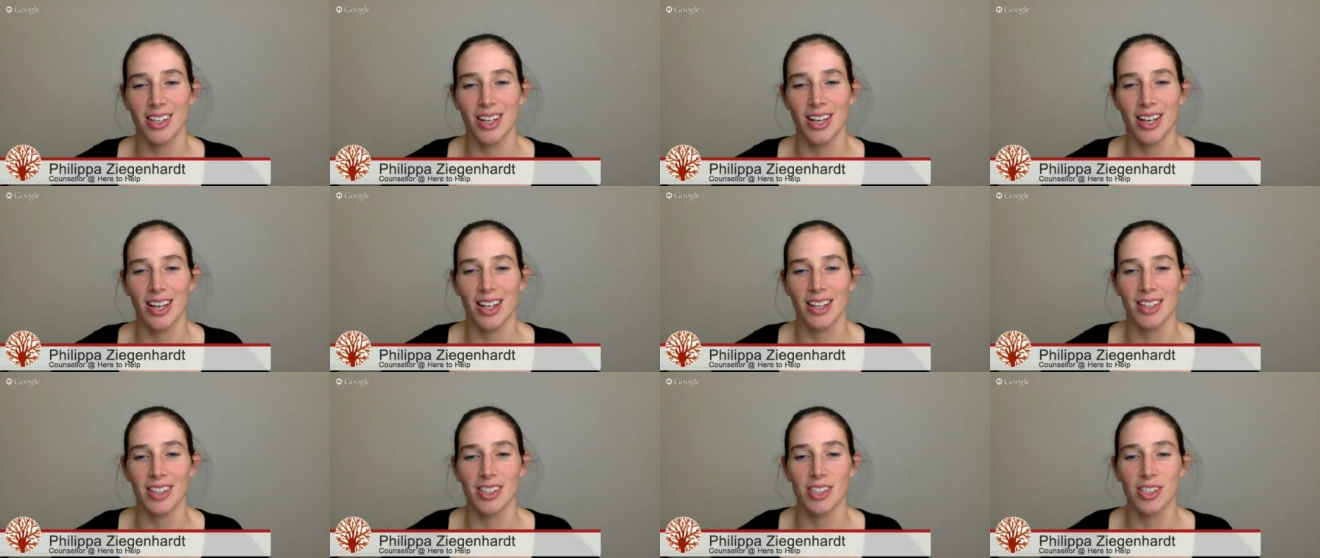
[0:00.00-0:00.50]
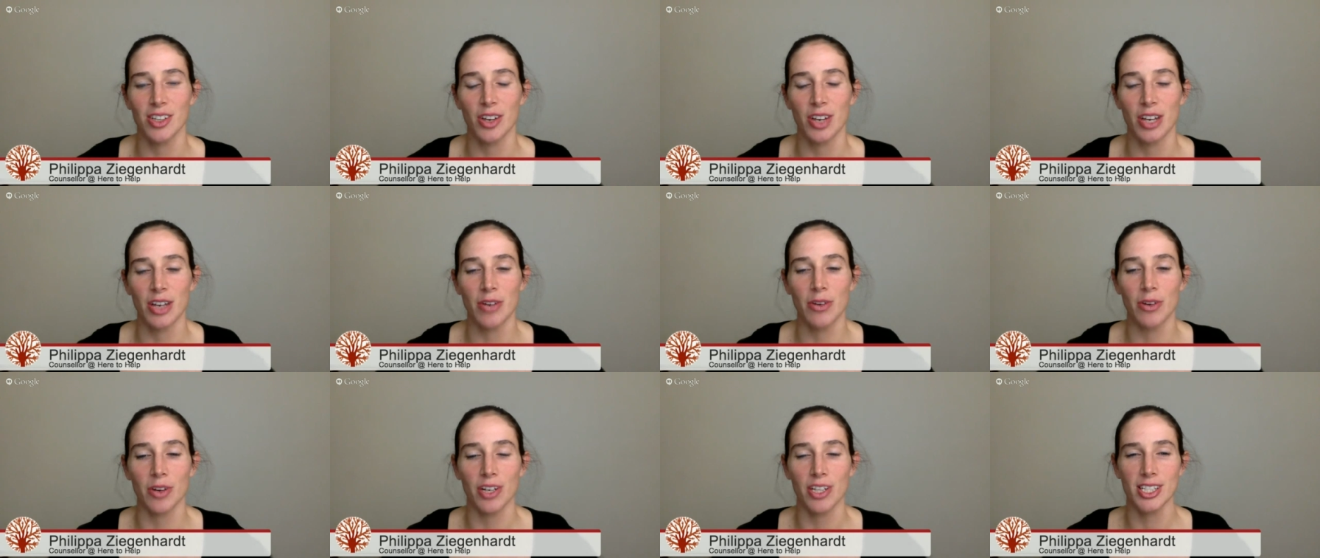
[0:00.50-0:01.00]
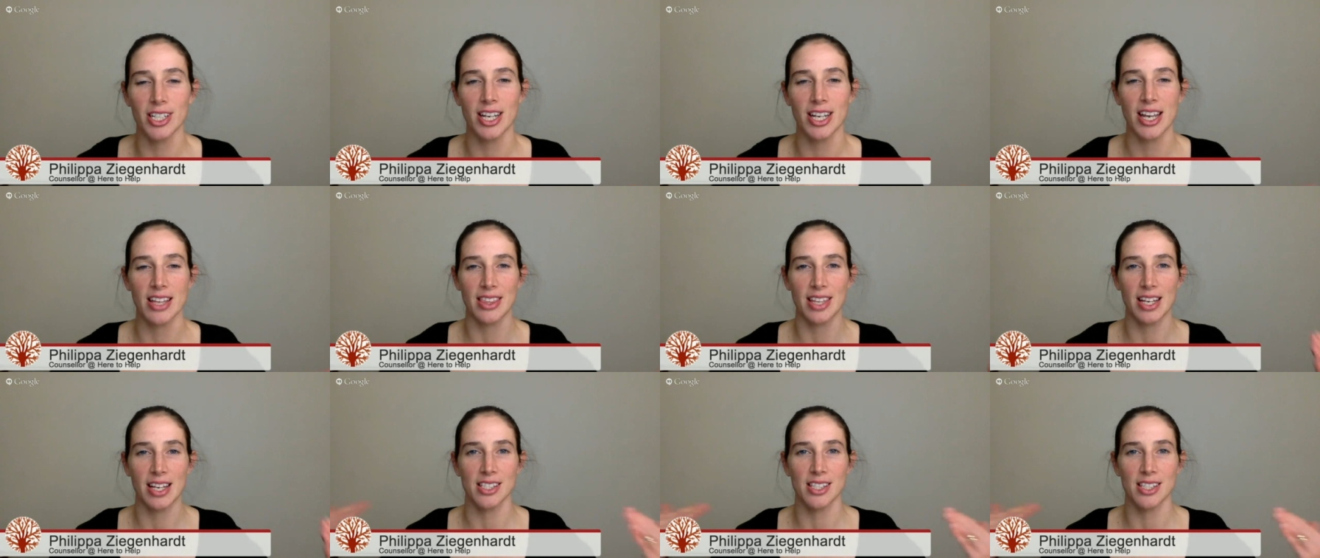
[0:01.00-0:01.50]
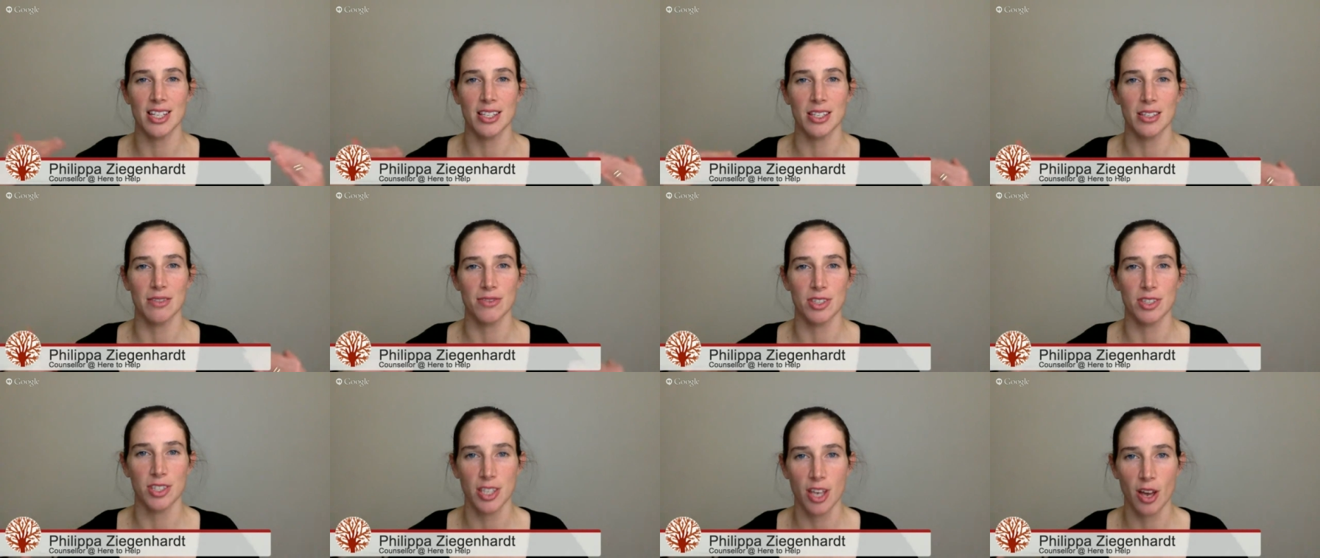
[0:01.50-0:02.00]
And so in order to get that sense
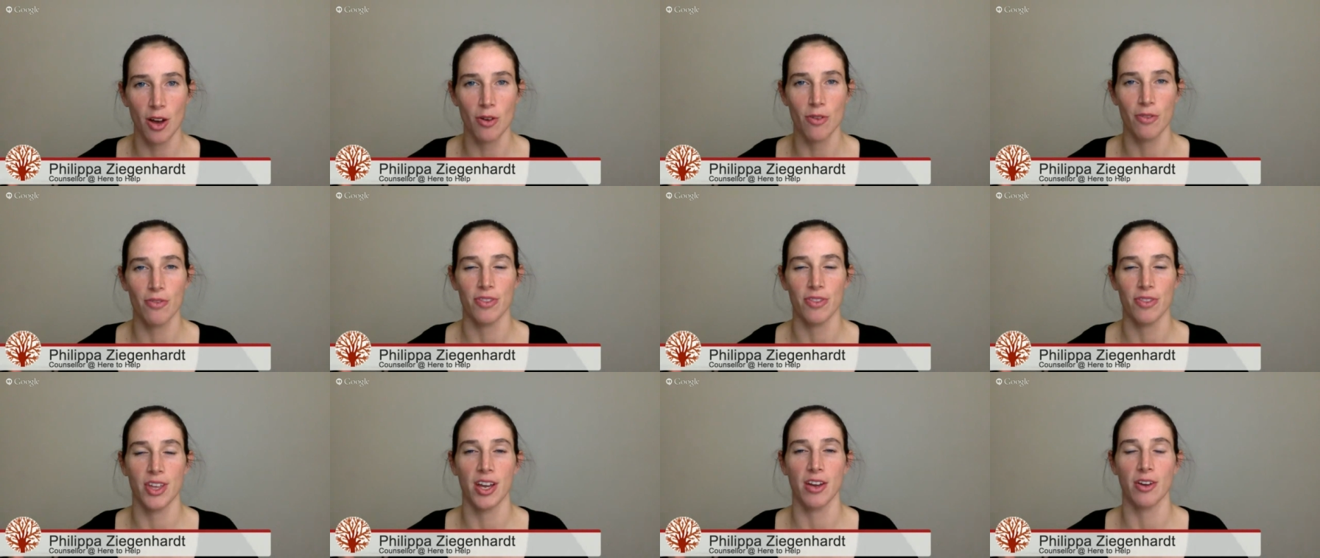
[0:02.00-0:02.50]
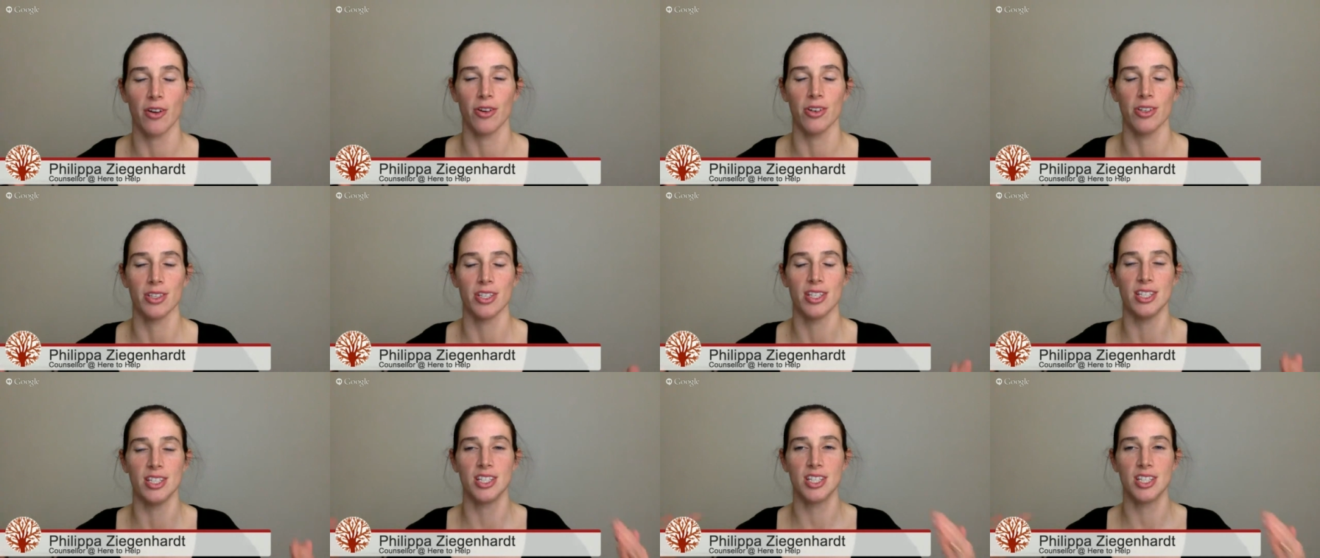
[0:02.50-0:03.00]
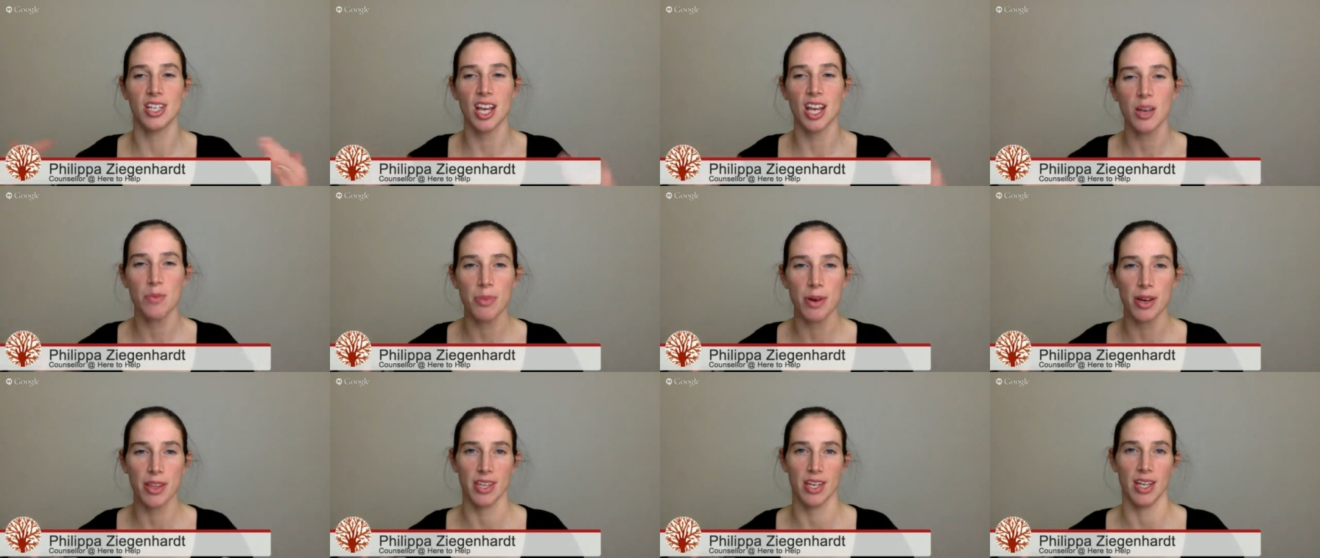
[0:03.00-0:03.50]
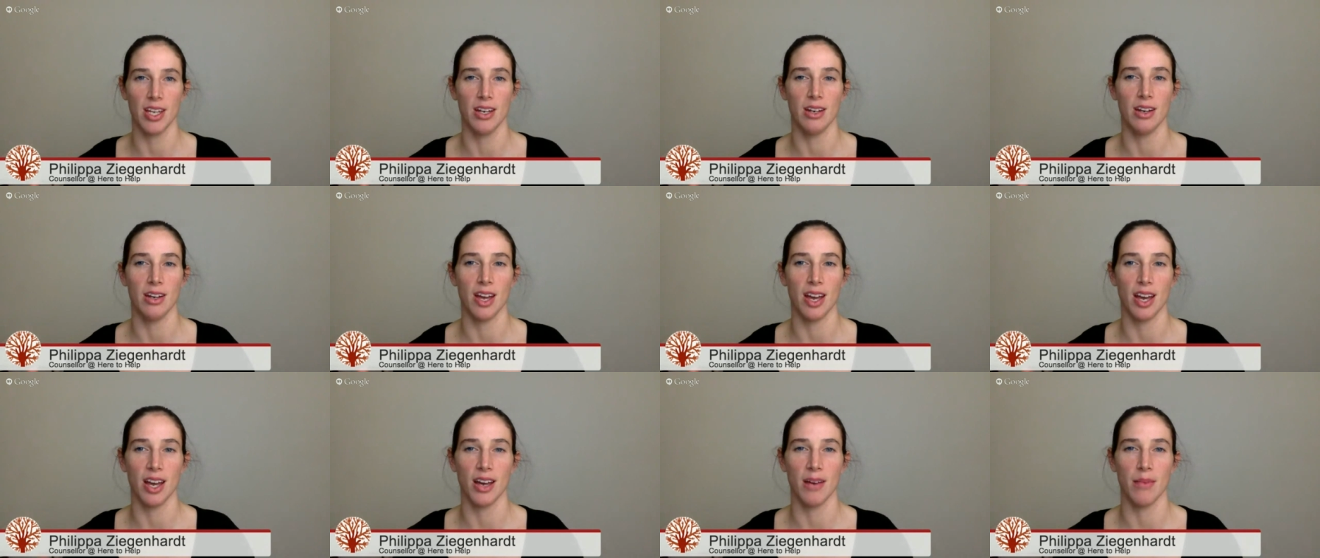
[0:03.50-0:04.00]
of self that goes deeper
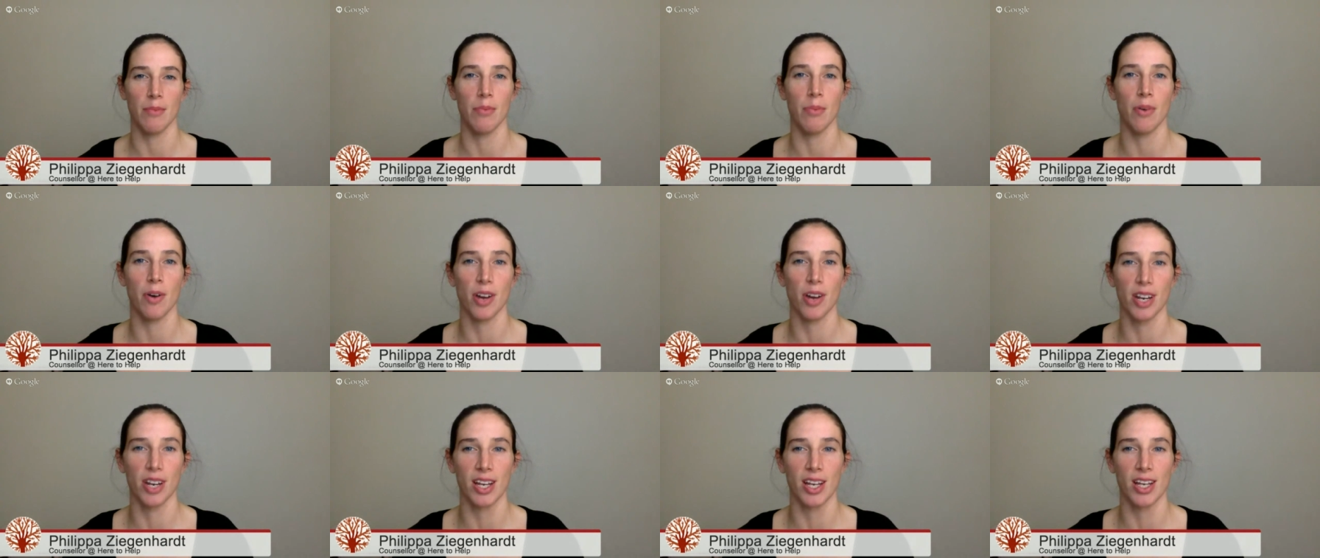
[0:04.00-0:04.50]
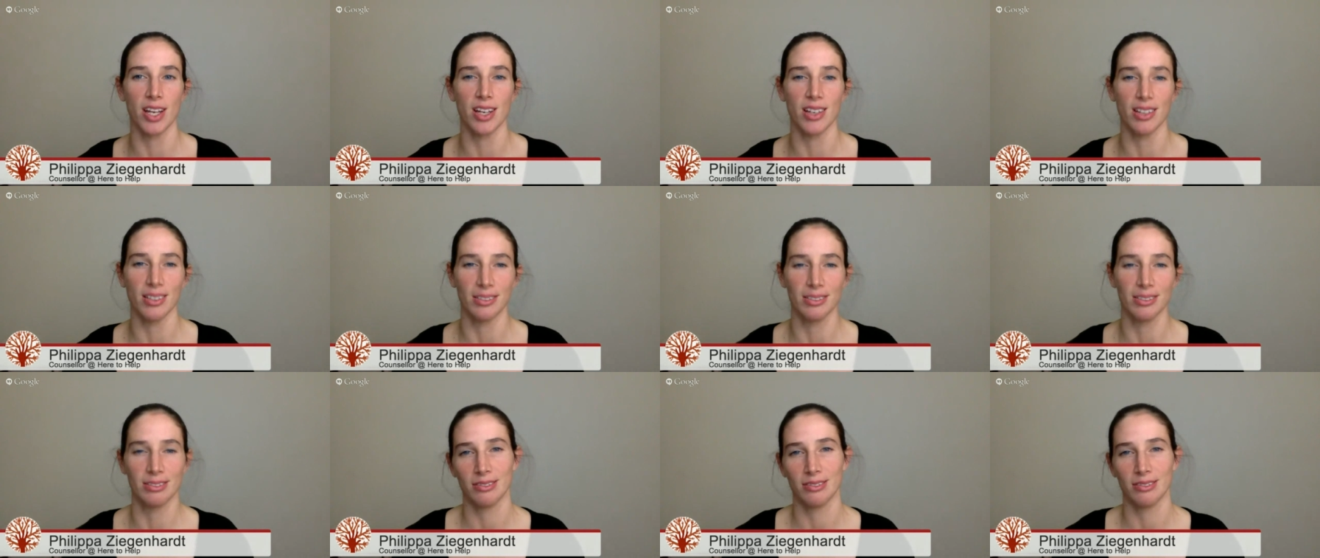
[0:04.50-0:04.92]
than body